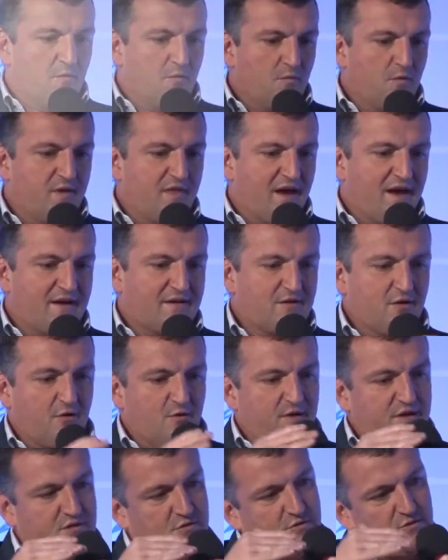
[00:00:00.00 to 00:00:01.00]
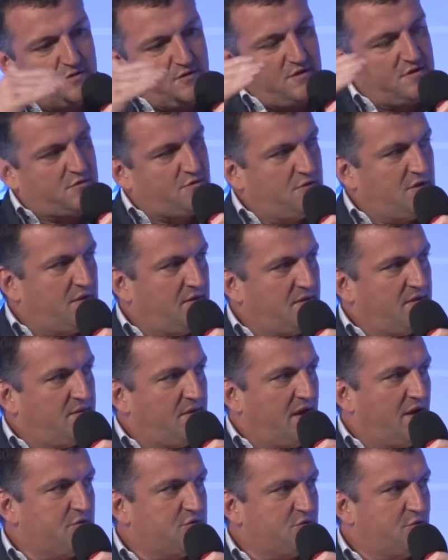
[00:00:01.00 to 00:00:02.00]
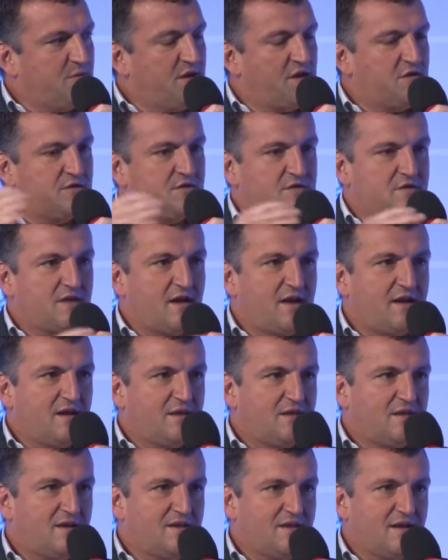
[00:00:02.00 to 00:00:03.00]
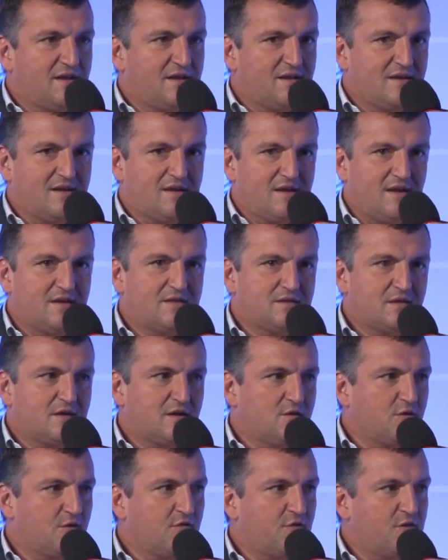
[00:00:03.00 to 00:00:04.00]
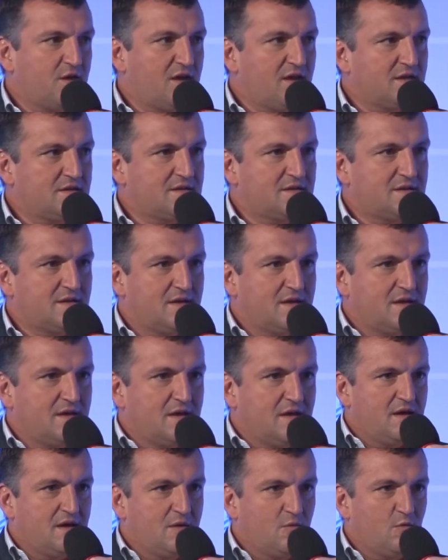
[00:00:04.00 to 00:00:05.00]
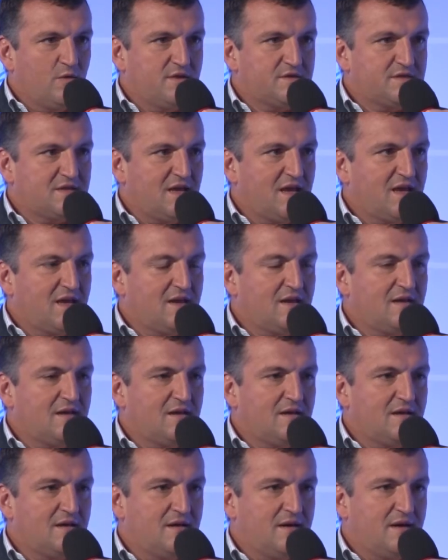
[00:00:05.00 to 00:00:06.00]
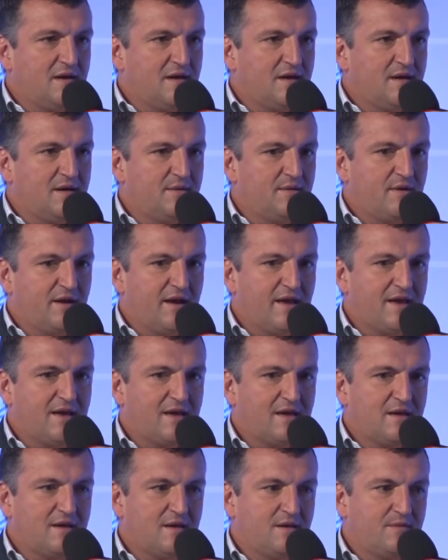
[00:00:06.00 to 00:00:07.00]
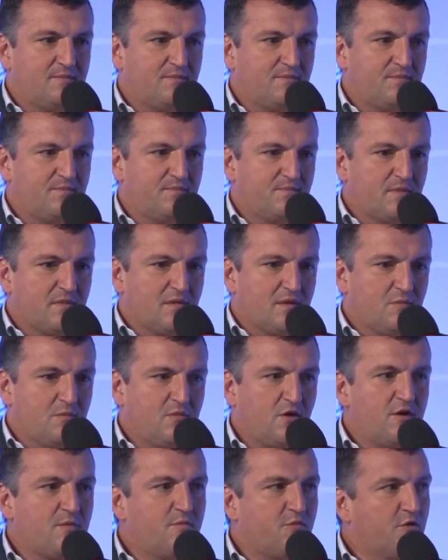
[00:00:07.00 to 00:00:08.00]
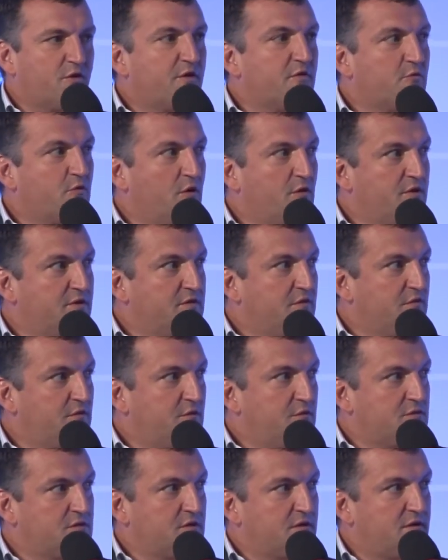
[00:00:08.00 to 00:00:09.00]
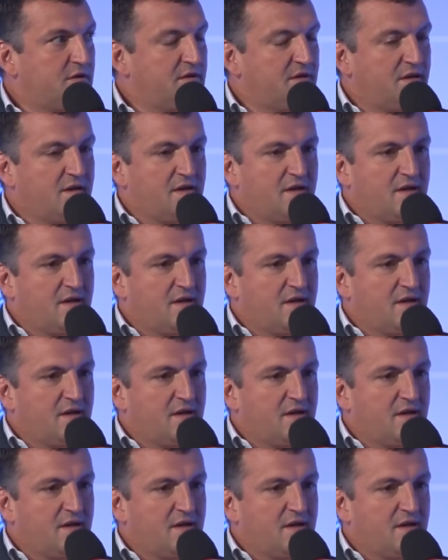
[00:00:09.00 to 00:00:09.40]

With that, going into the automation side, I think that Internet of Things will take a very important role in the future.